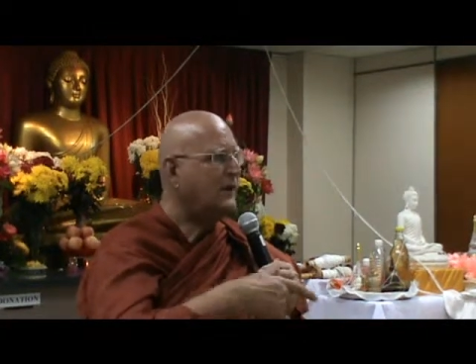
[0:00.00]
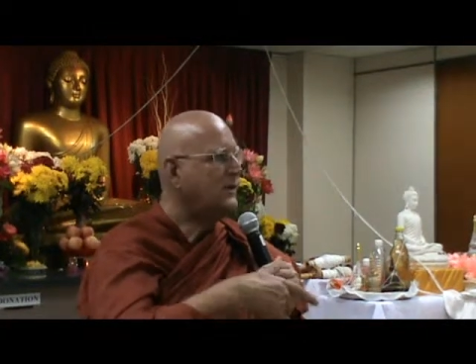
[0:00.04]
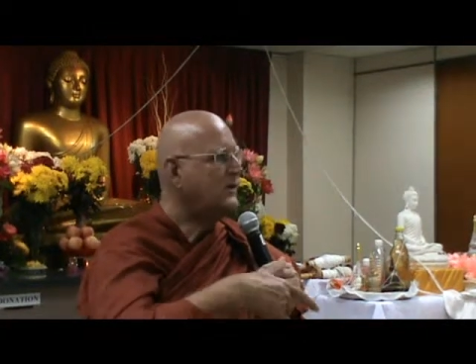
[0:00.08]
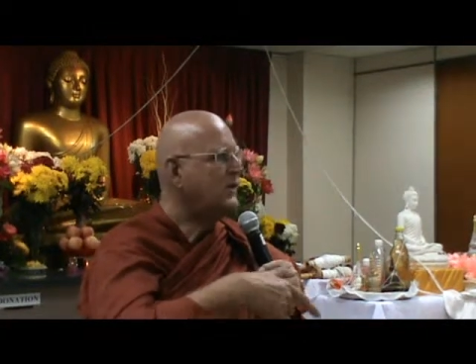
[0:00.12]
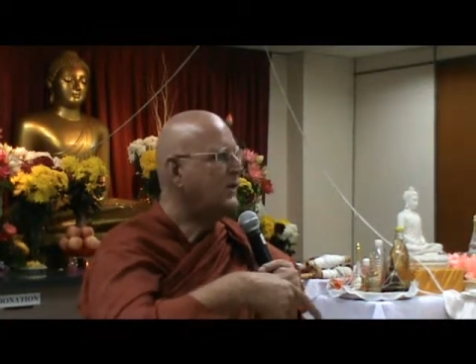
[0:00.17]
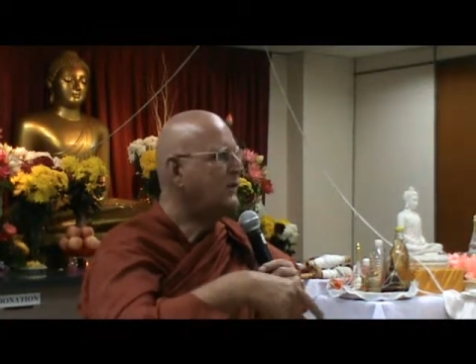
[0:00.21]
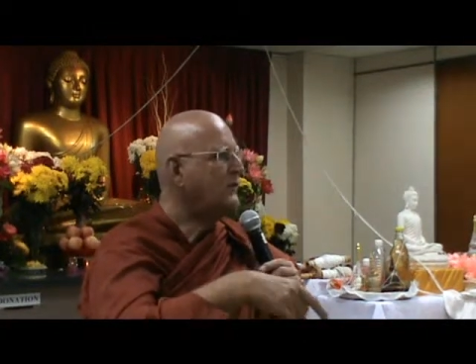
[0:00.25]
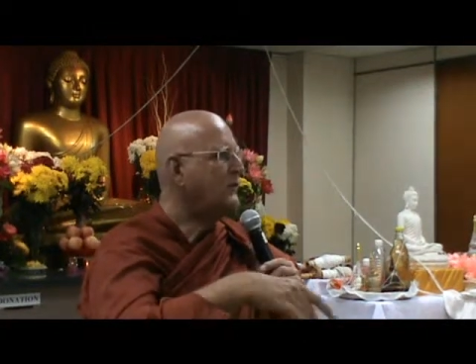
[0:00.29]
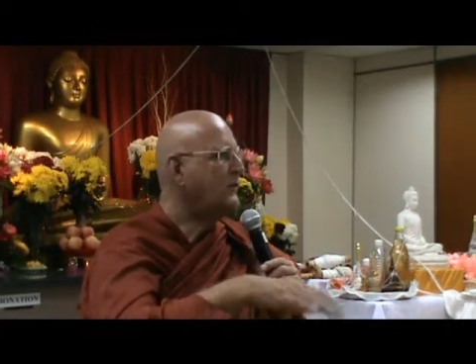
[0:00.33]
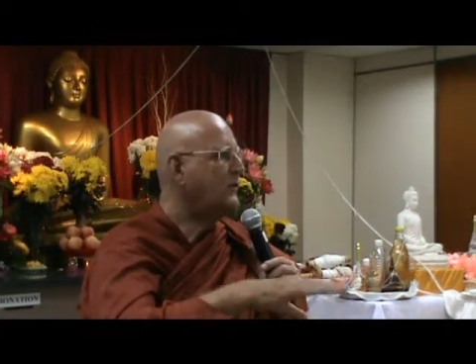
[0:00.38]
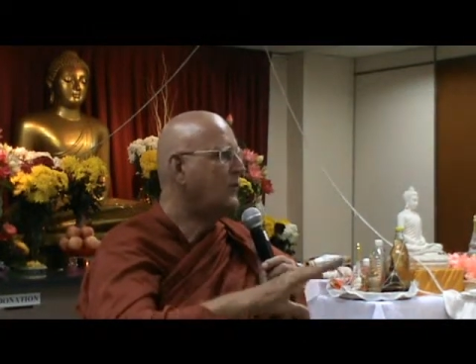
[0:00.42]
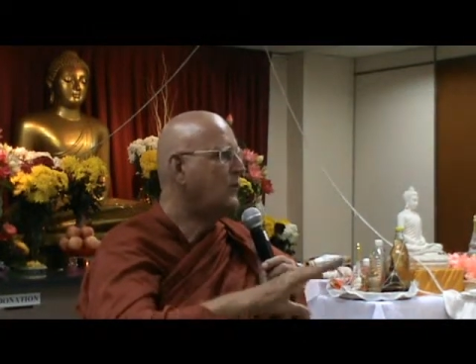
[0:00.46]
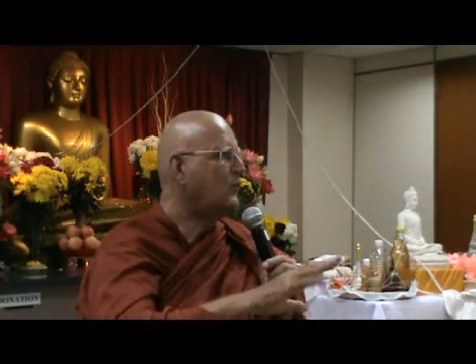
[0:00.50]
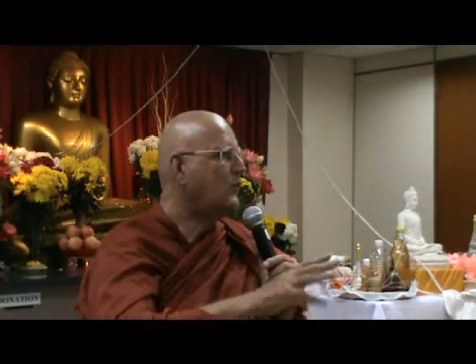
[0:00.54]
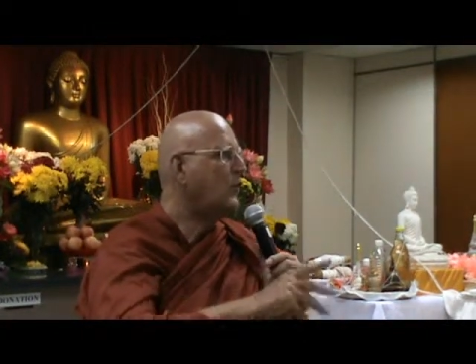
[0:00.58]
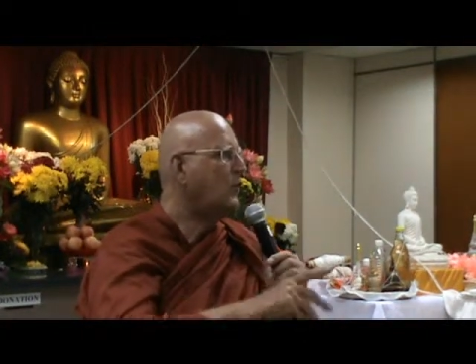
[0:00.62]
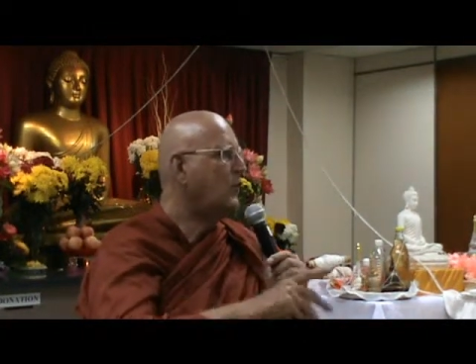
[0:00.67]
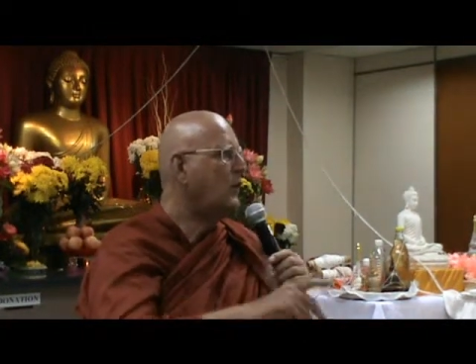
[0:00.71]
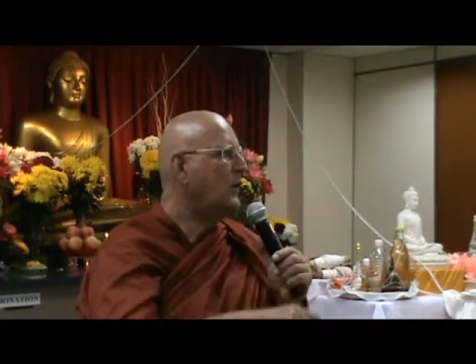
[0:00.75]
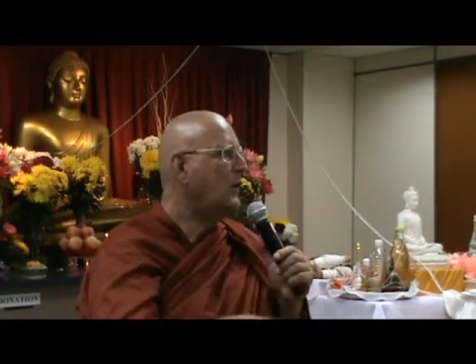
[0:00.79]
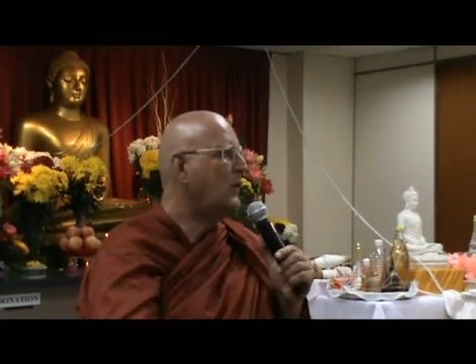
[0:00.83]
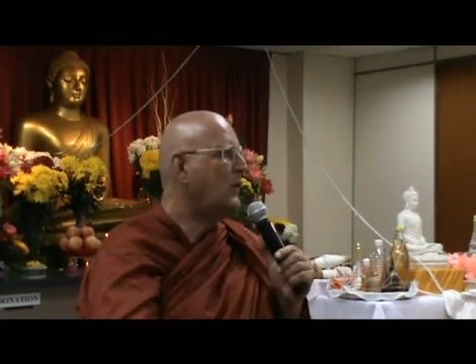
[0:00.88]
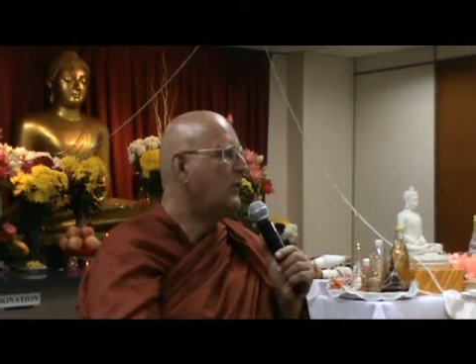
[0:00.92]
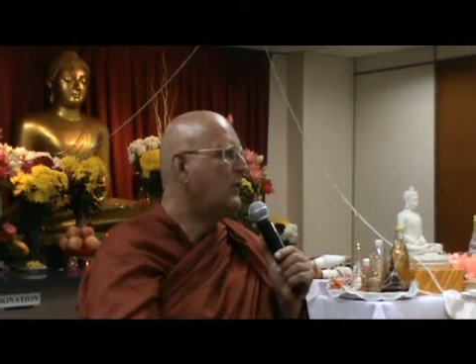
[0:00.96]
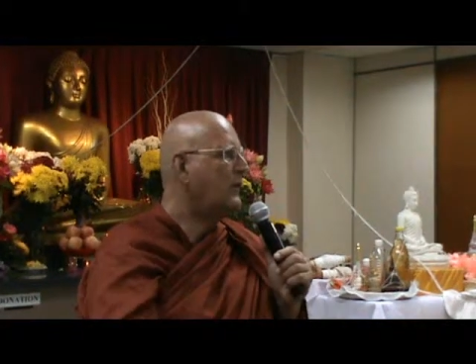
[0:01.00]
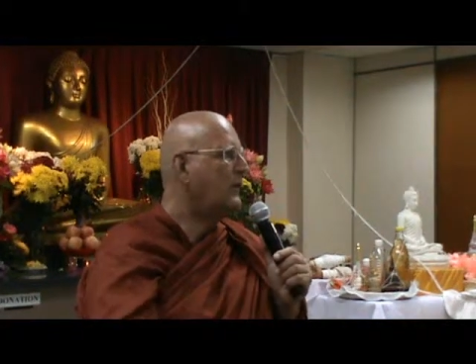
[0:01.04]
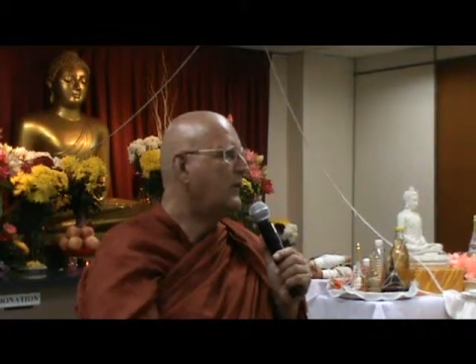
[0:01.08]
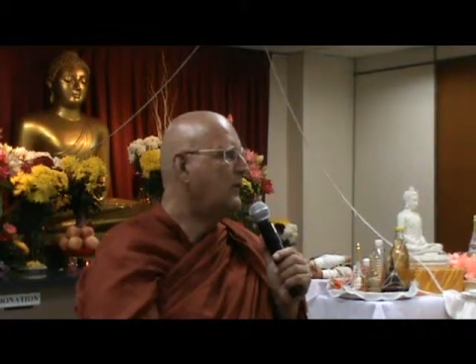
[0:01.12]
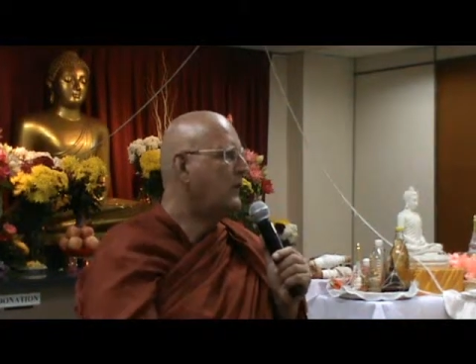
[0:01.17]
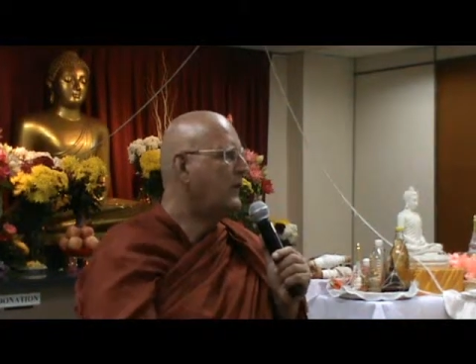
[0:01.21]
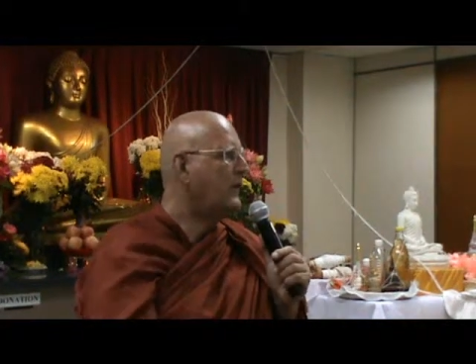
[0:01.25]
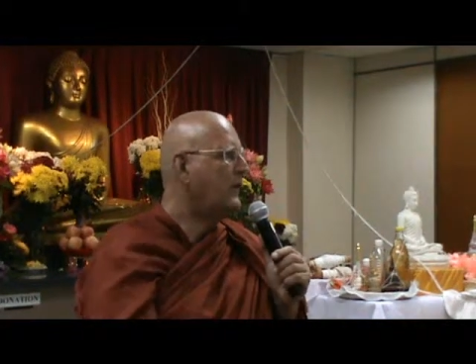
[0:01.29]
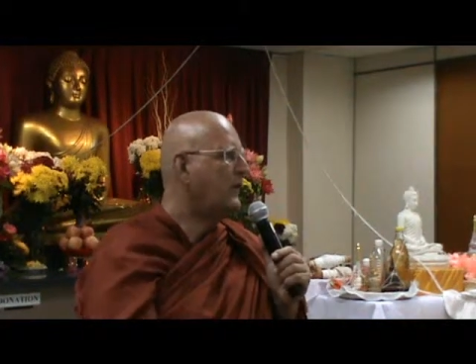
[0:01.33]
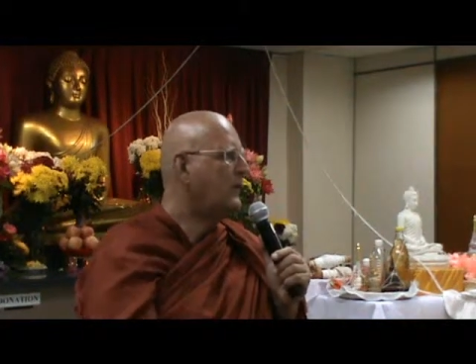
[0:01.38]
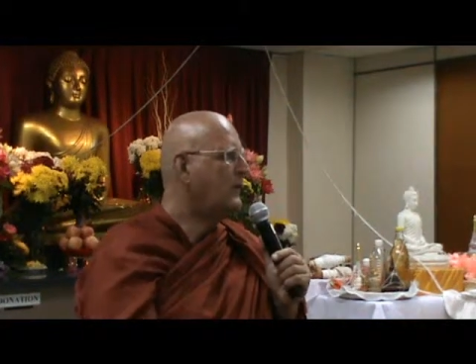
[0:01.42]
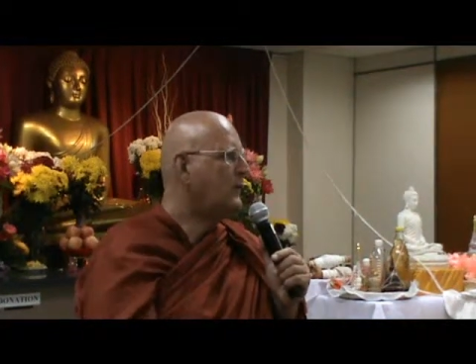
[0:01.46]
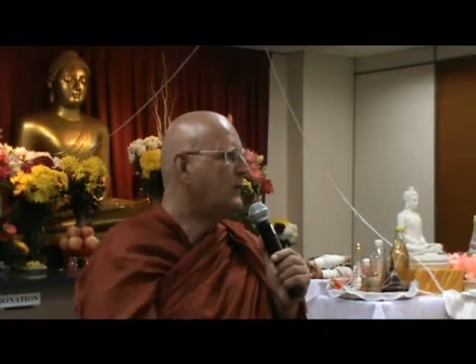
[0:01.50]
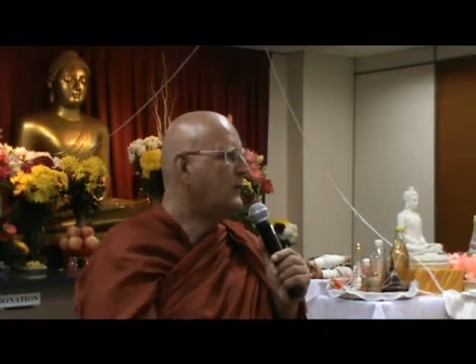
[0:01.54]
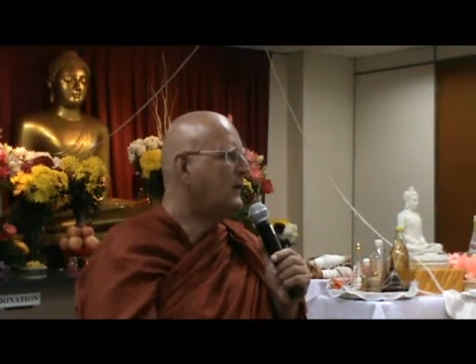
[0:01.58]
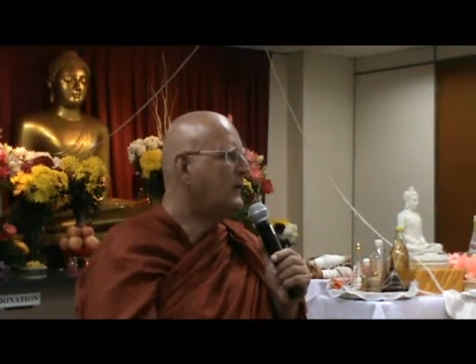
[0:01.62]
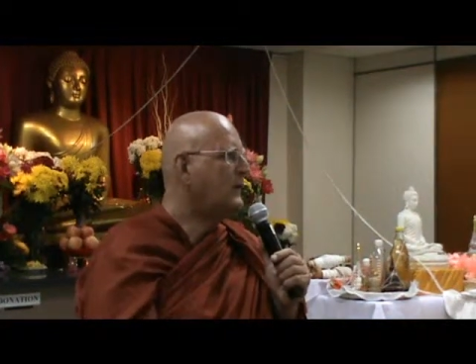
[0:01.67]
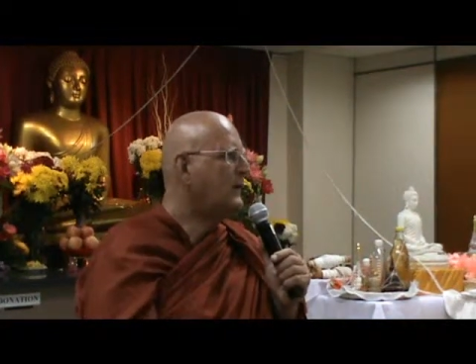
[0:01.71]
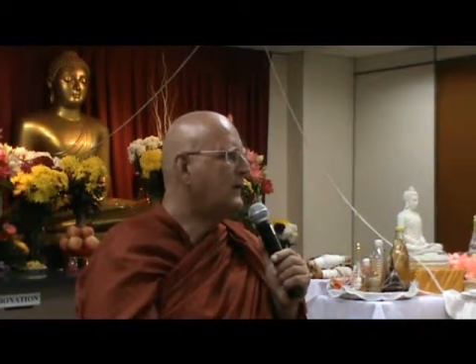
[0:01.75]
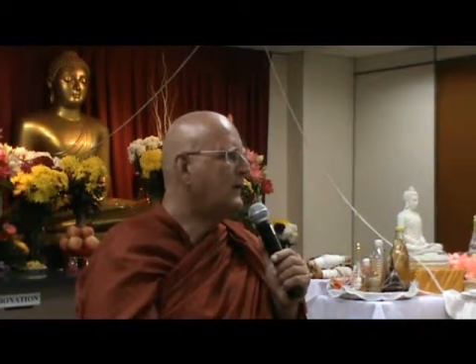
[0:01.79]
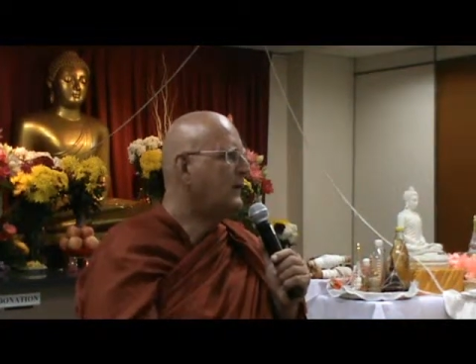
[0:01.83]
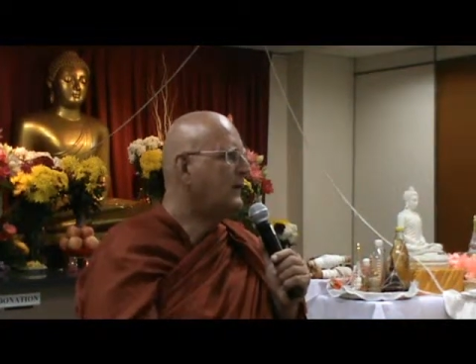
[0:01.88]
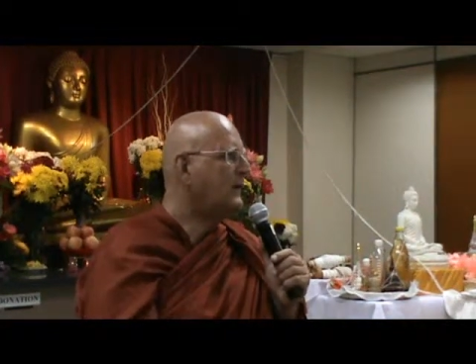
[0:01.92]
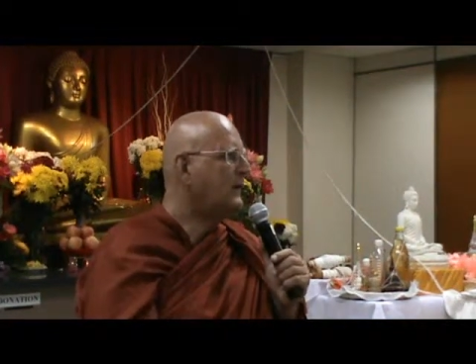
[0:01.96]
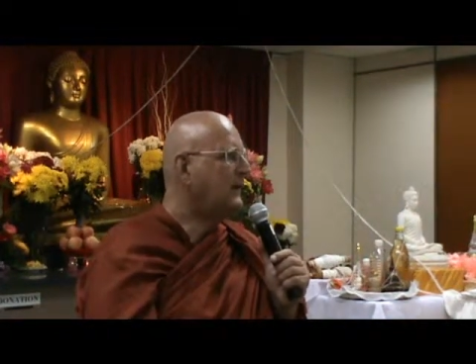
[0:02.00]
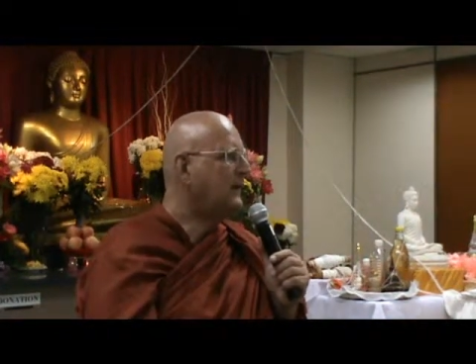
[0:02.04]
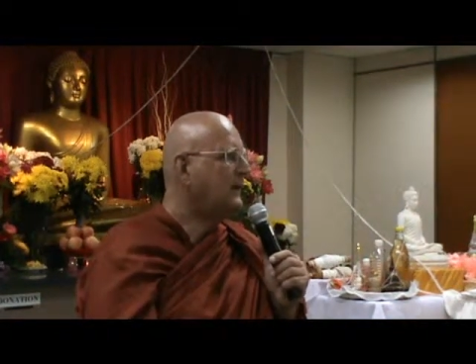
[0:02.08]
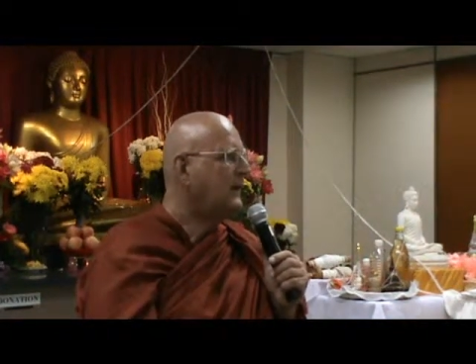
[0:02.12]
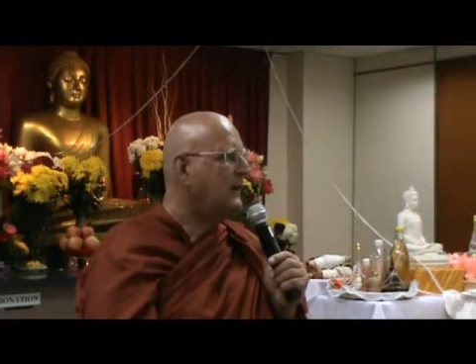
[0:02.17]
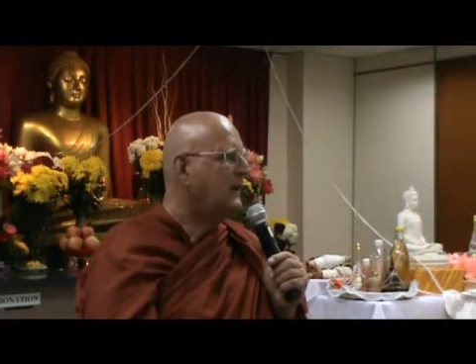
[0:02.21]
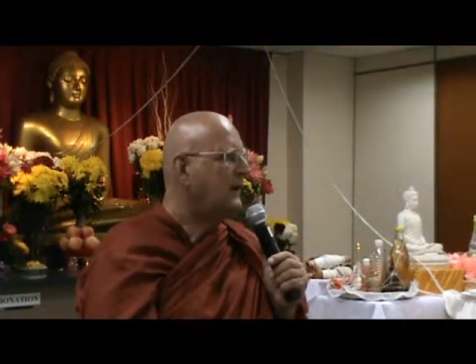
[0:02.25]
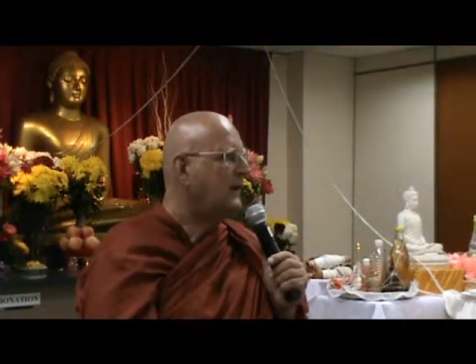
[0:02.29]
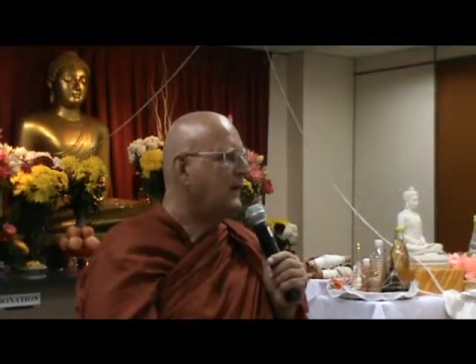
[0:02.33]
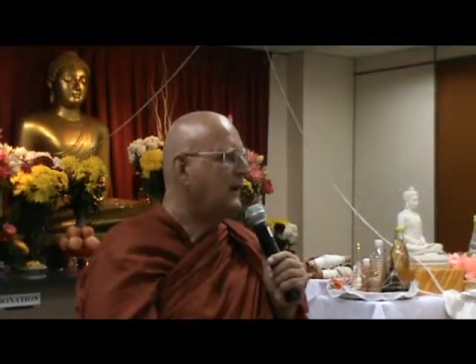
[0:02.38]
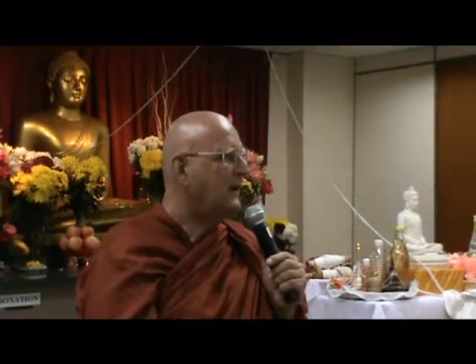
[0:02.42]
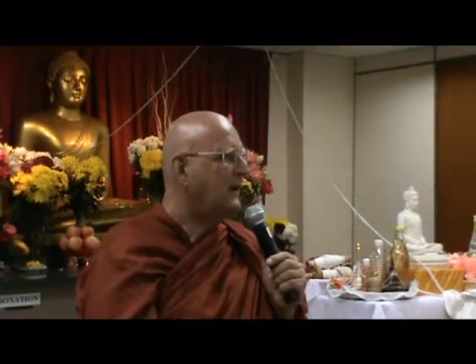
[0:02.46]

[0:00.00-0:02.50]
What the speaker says: they just roll down without sticking